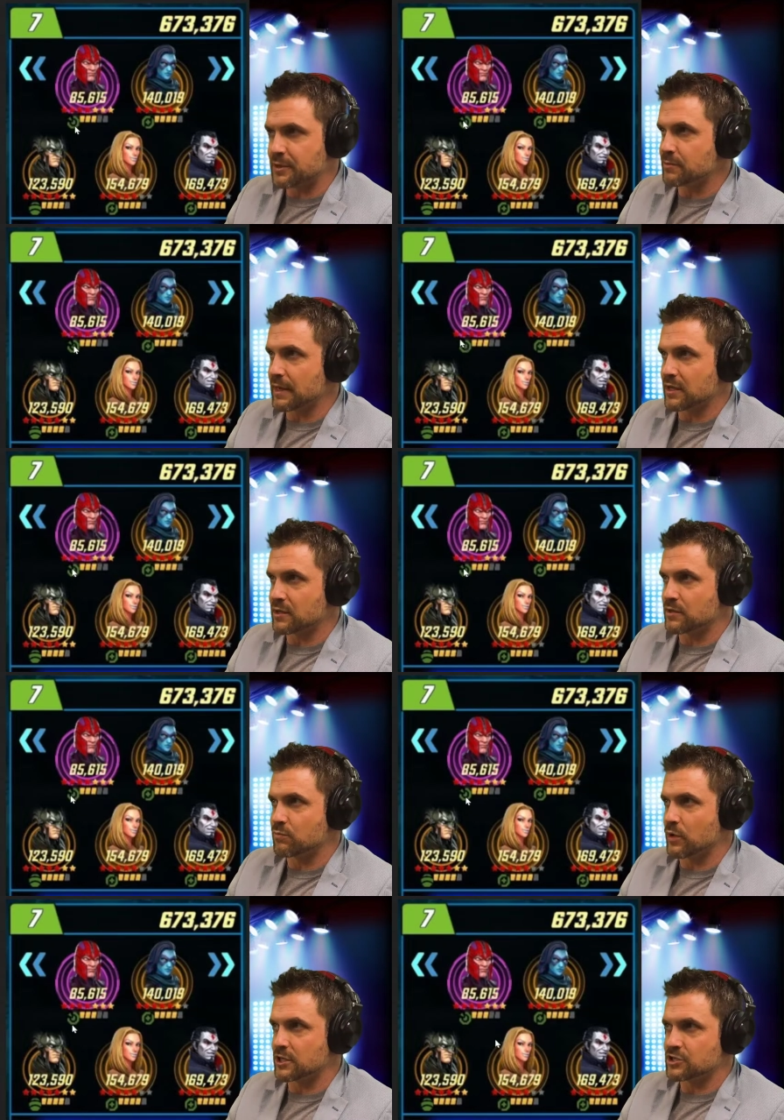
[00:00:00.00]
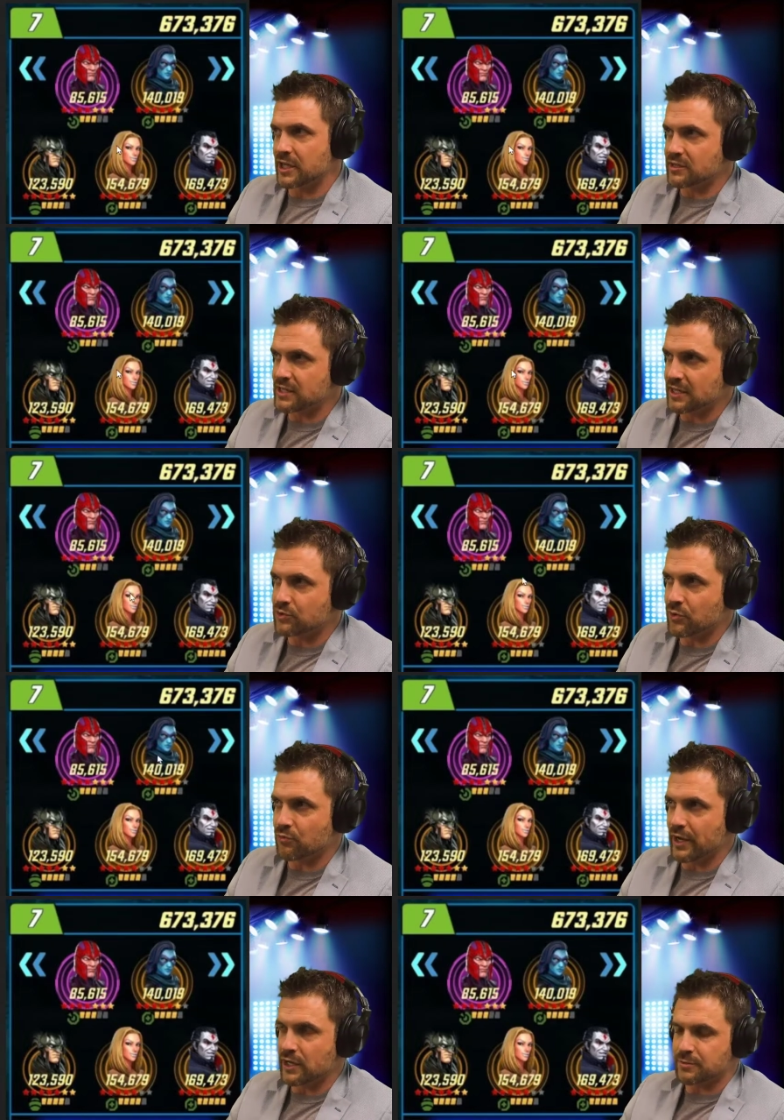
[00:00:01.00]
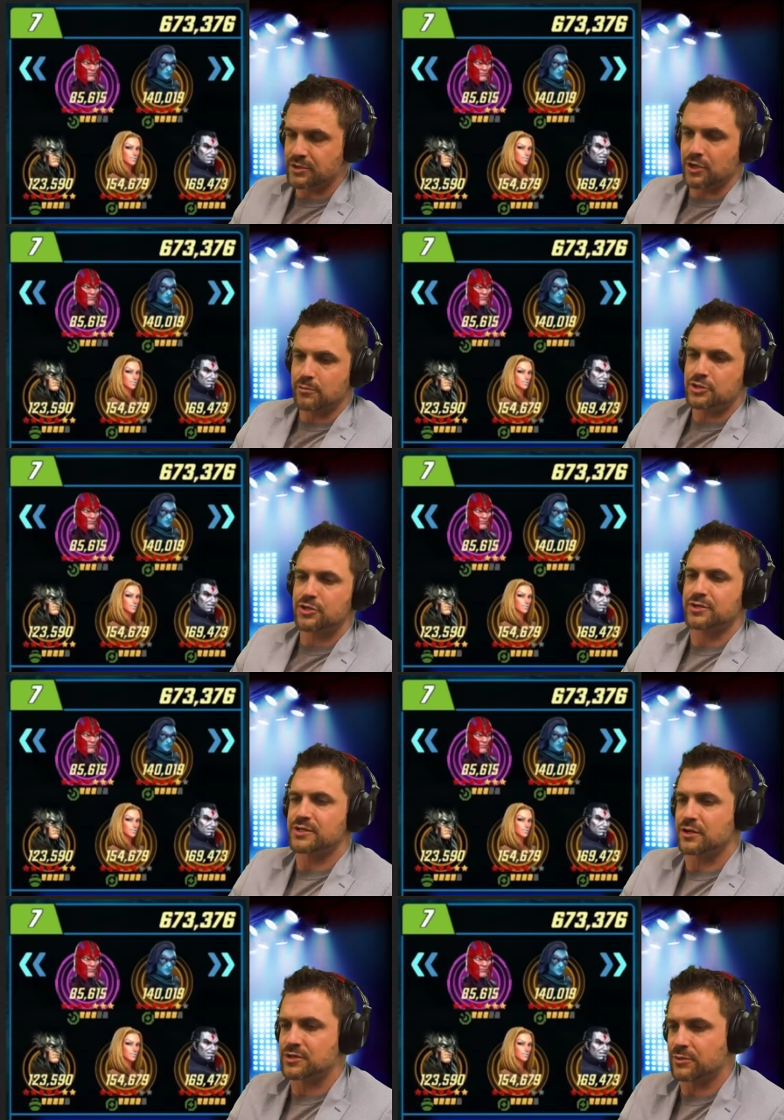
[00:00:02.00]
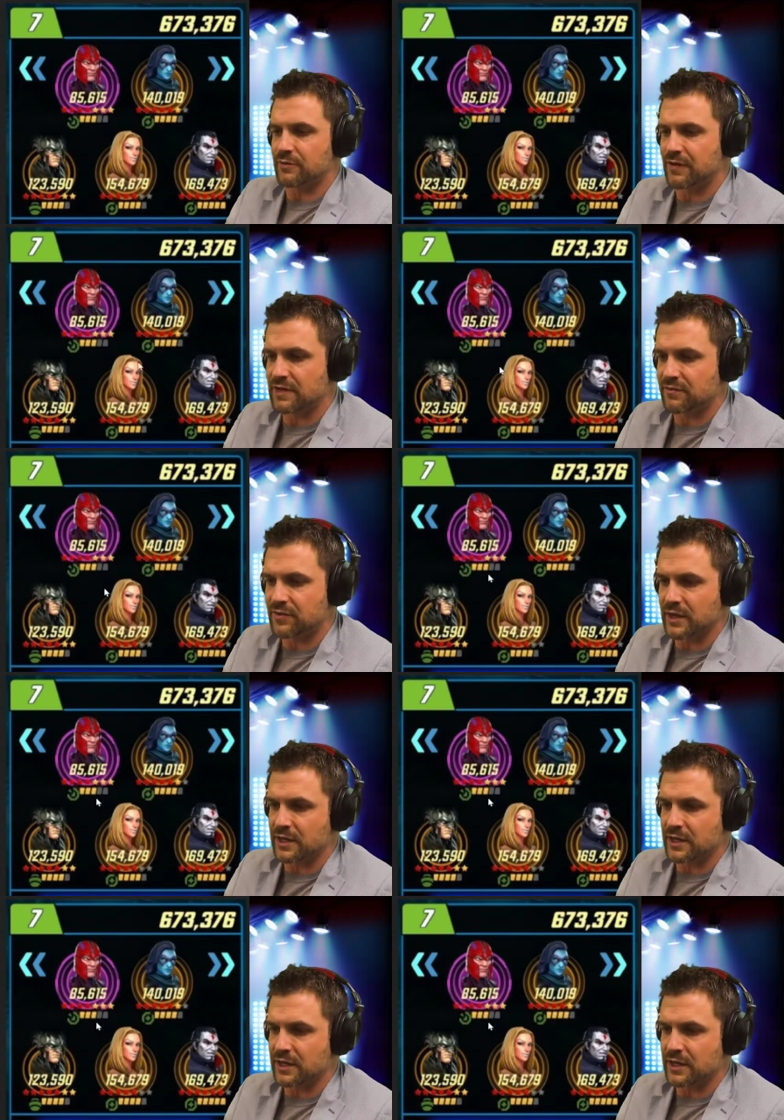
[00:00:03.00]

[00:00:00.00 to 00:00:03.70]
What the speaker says: you might want to change that to a Raider, but Skirmisher is also an effective thing.